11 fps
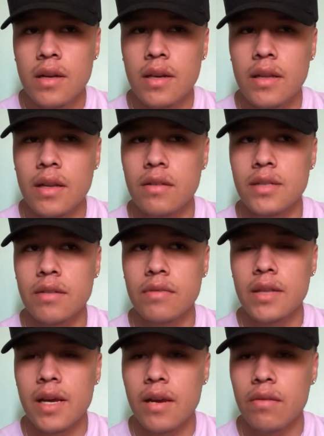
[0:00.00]
And then I was like,
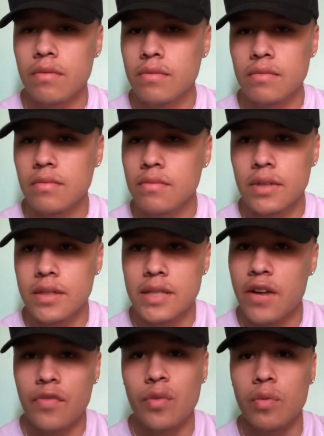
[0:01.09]
what the heck?
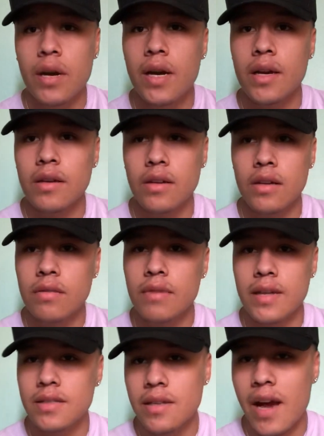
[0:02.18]
Excited for what?
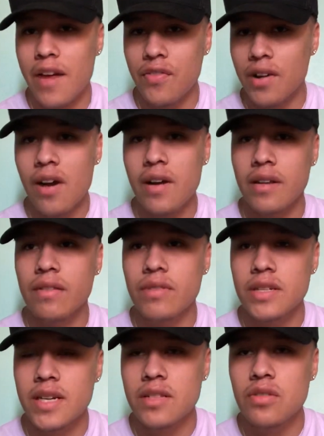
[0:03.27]
I had forgotten
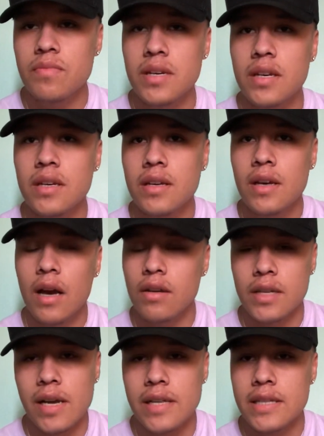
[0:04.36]
what she had told me. I
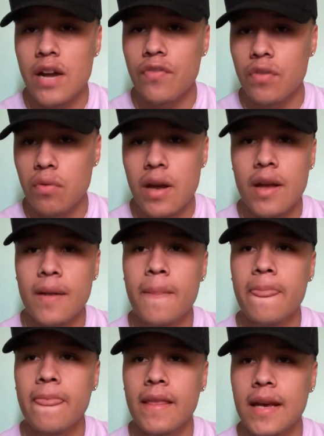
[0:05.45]
was like, excited for what?
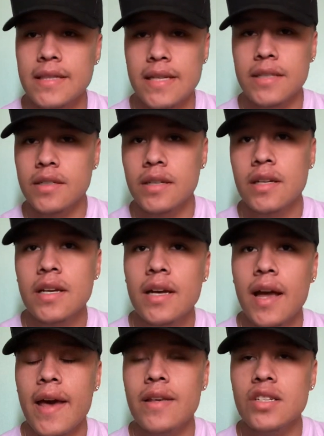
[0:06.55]
I texted her.
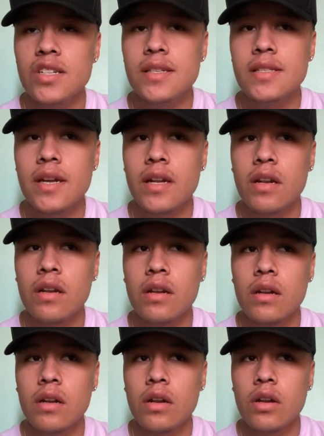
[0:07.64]
And then she said,
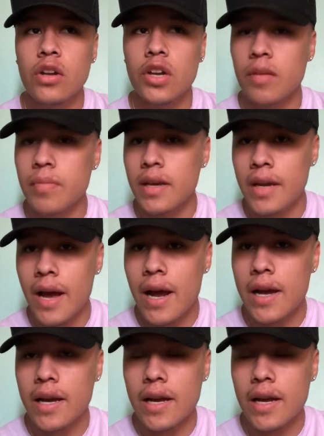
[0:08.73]
"You're going to be a dad."